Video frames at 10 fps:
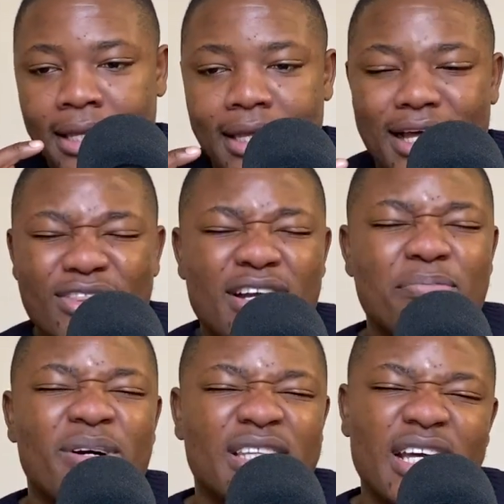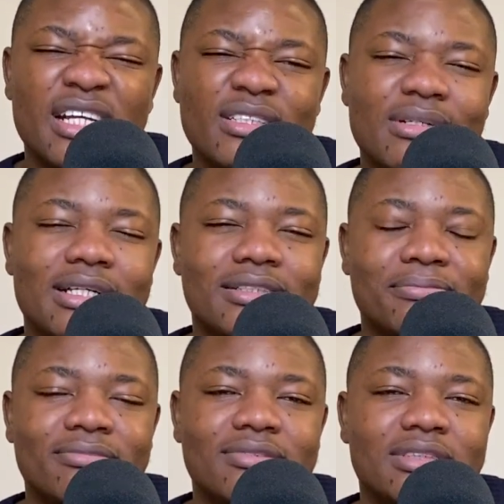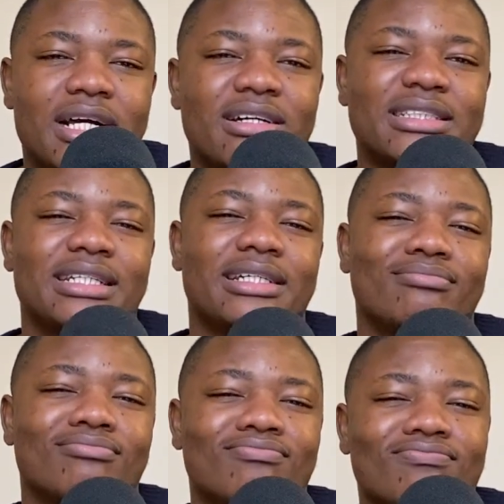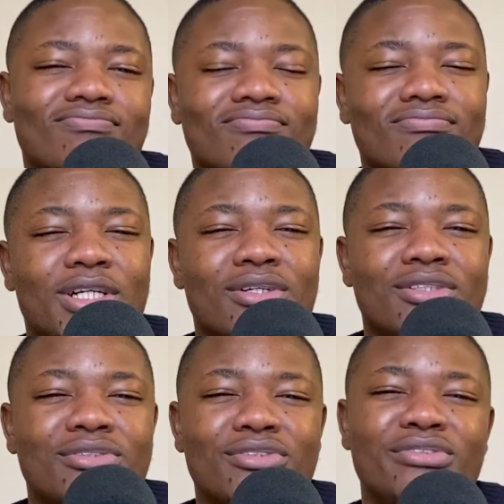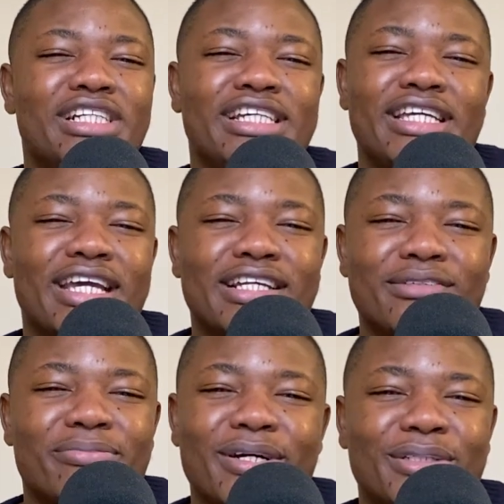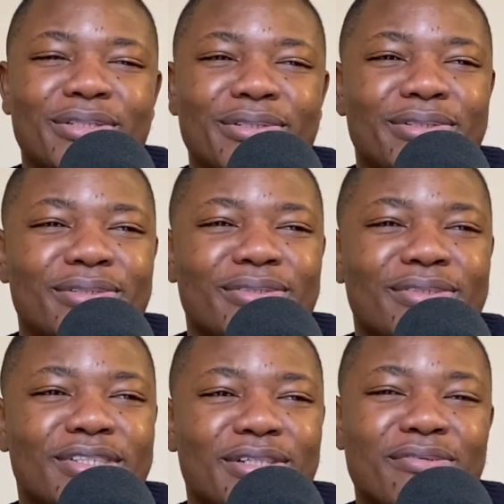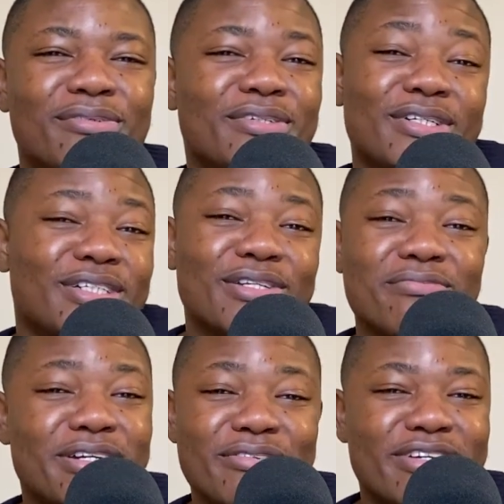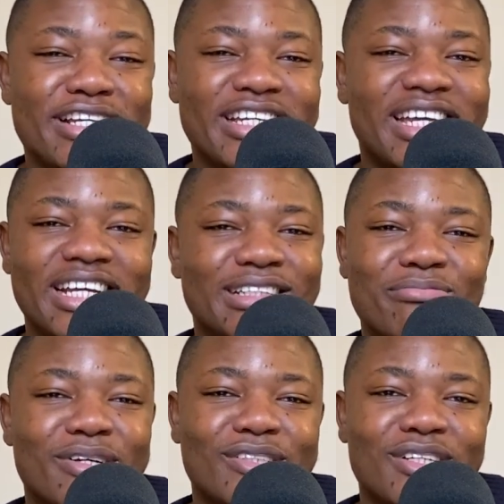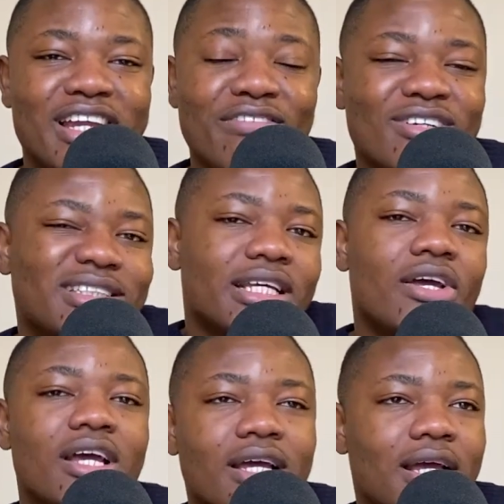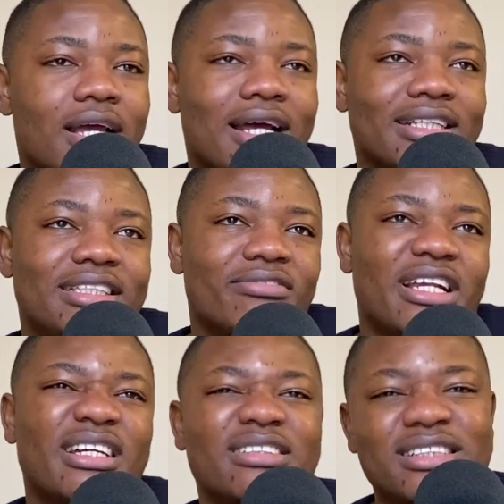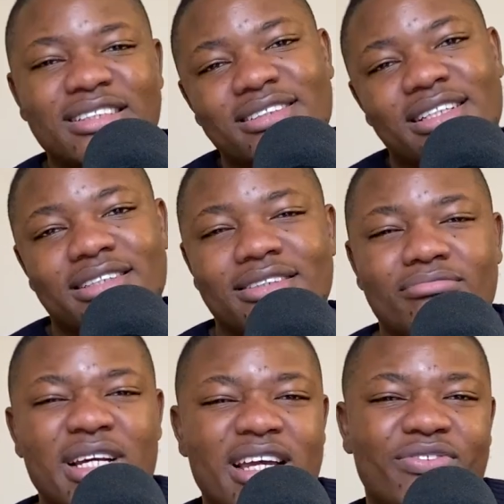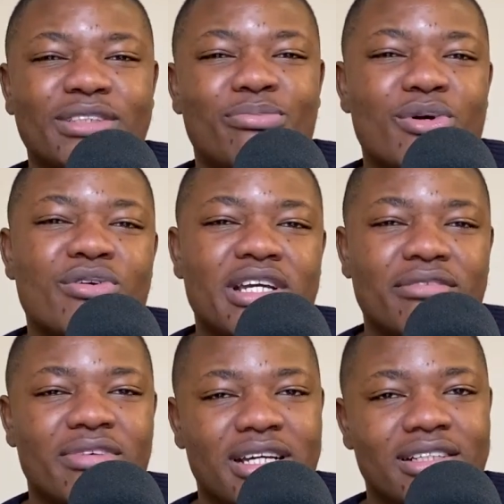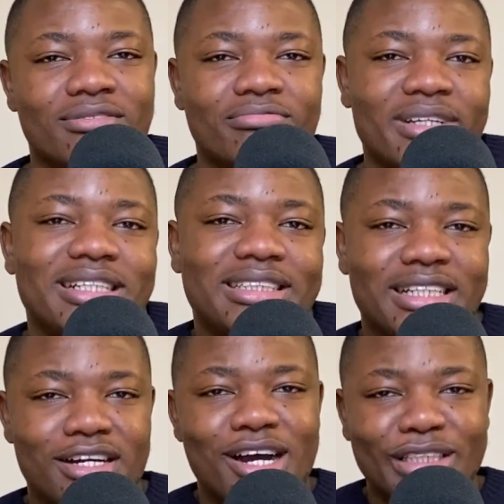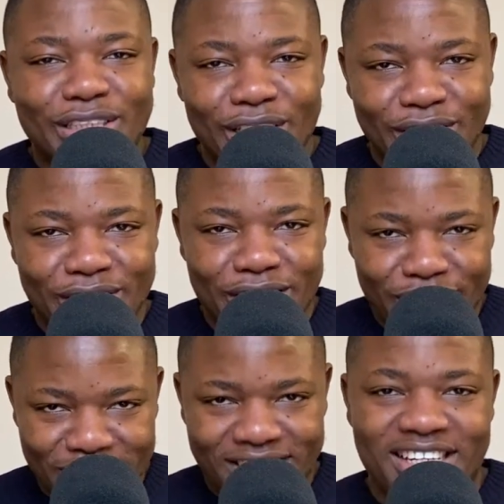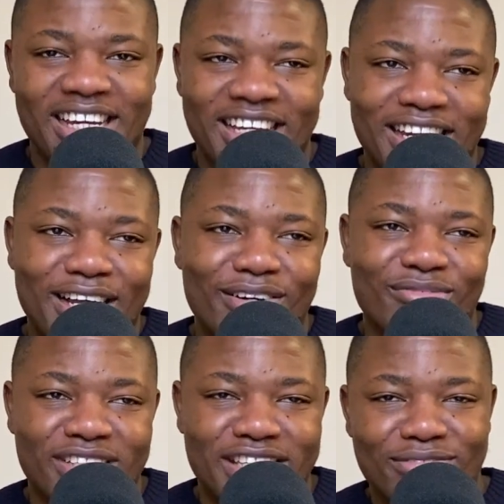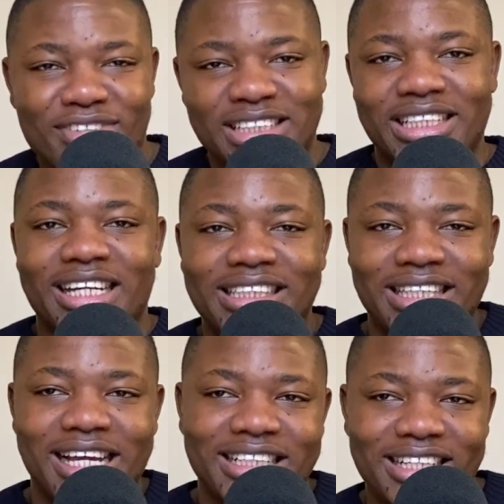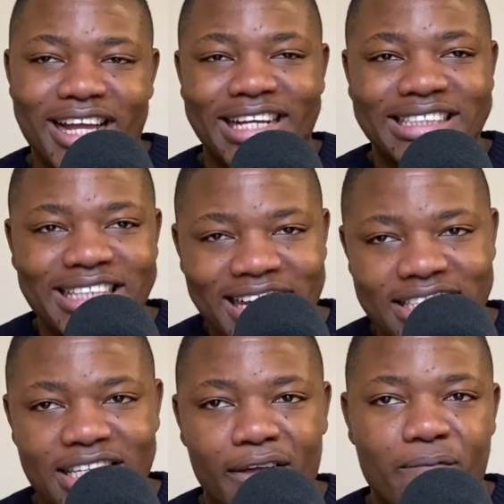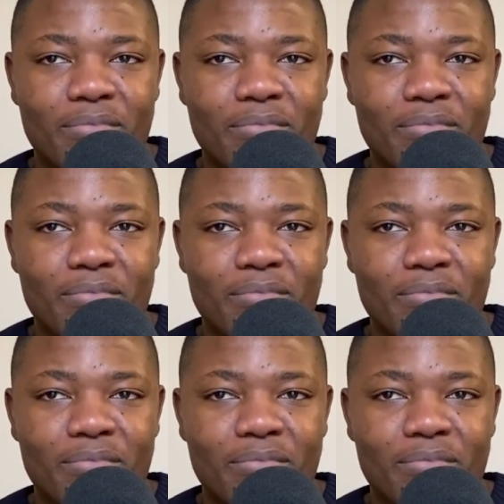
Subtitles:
I thought about that as well. I was like, who really cares about you, dude? Nobody really cares about your life, because I see my life my life is boring, man. But it's the content that I get out of it that makes it exciting.